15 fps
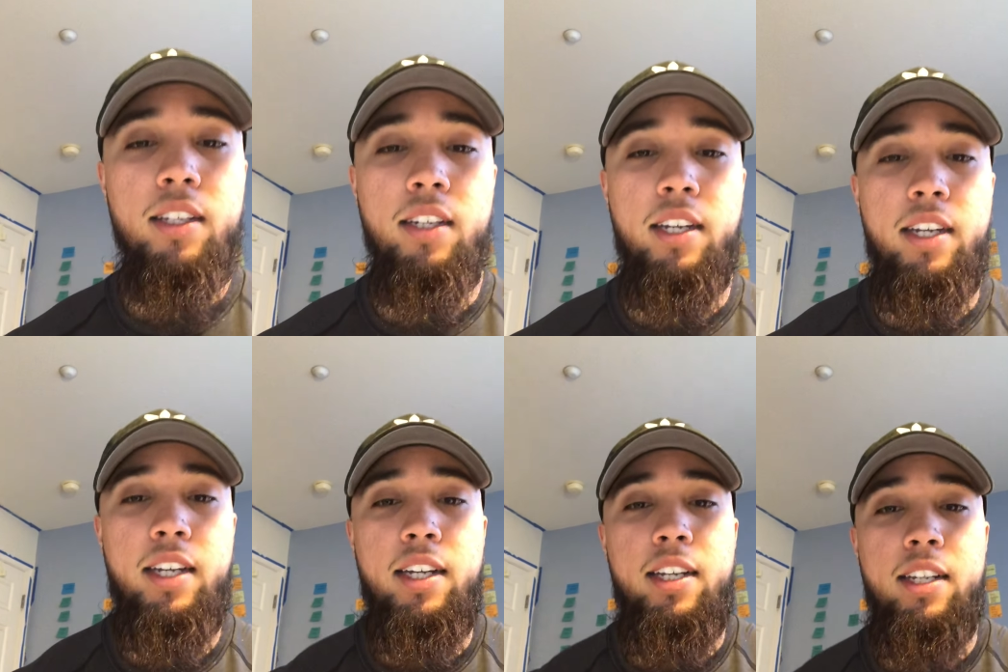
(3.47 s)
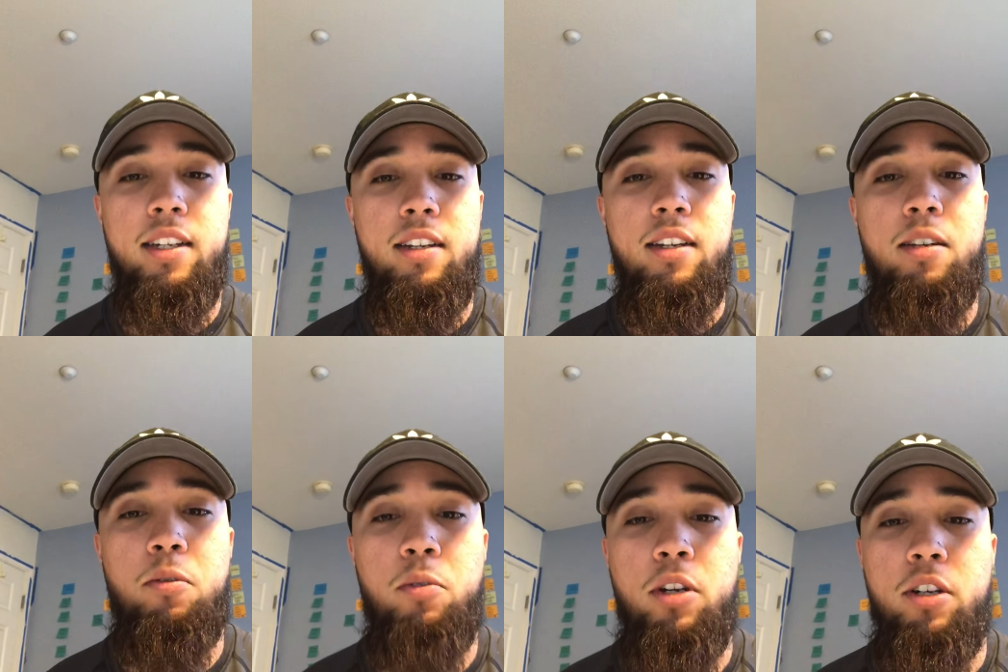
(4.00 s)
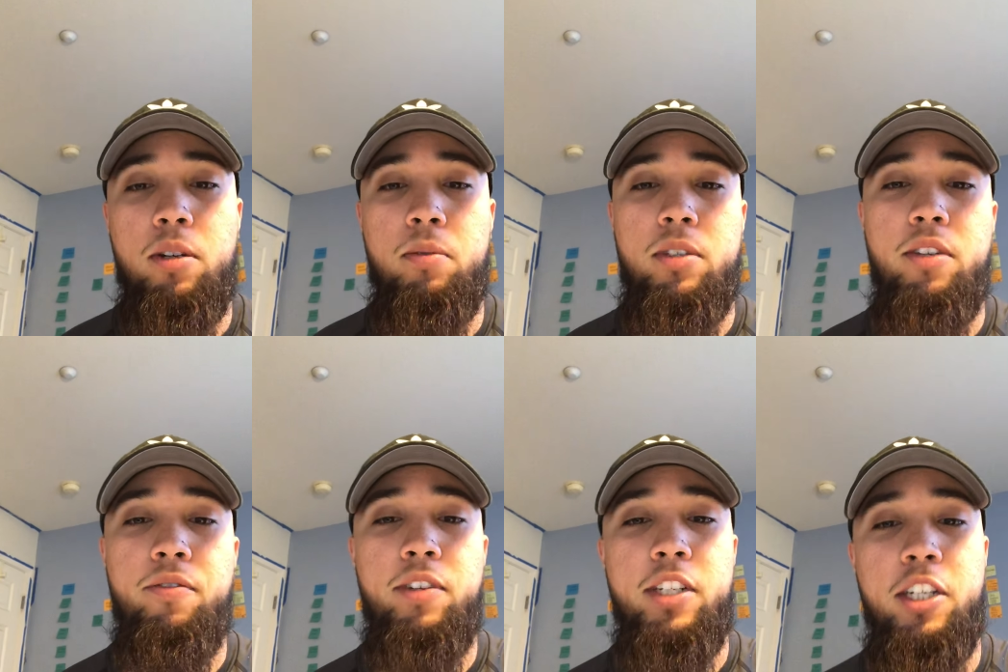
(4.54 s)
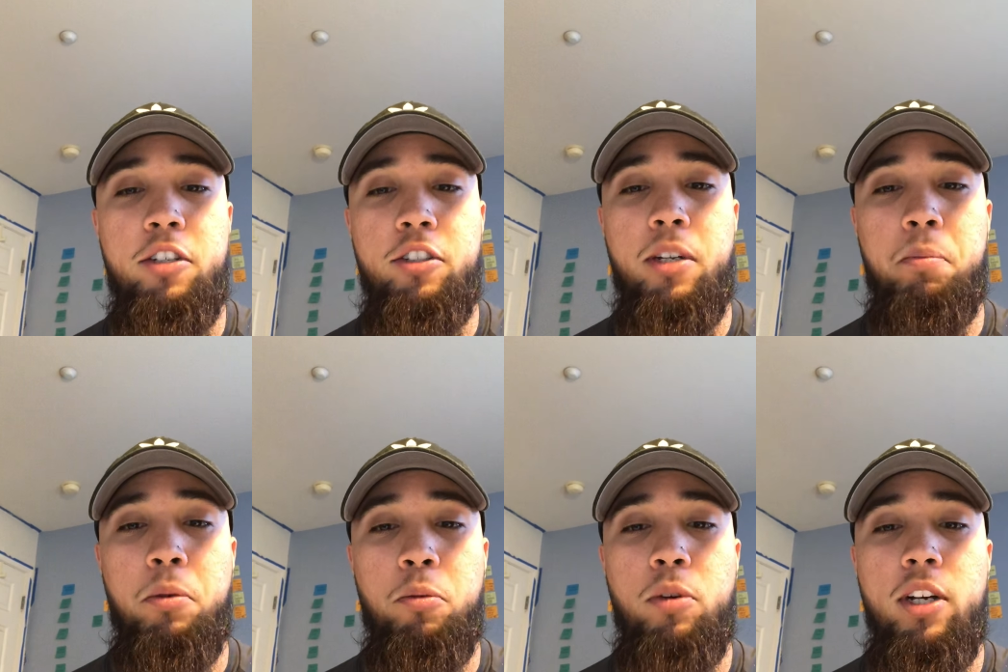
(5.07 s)
and welcome to video
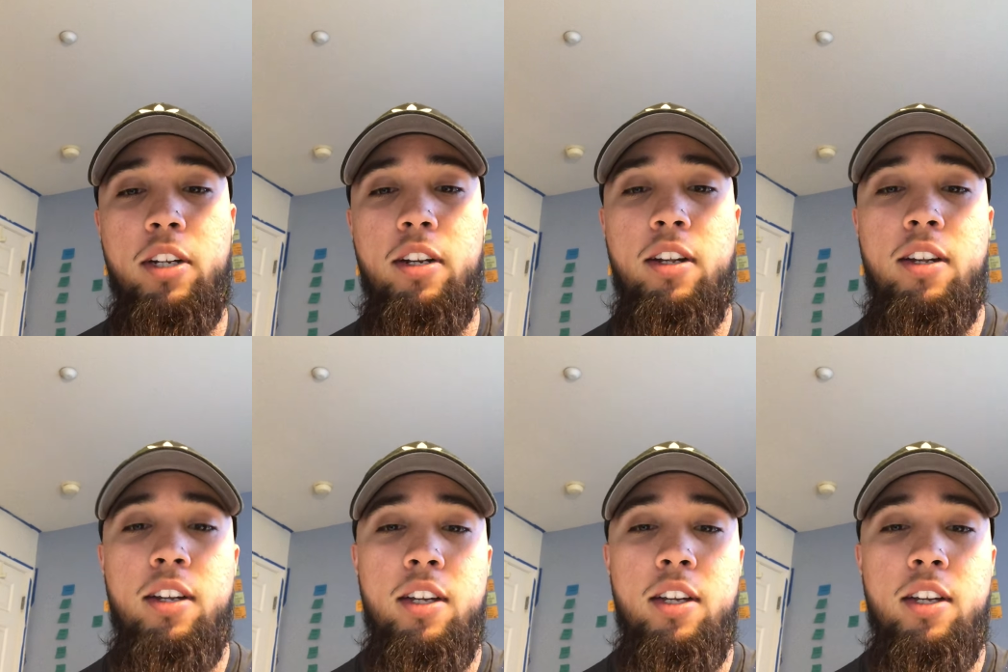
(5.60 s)
number 1.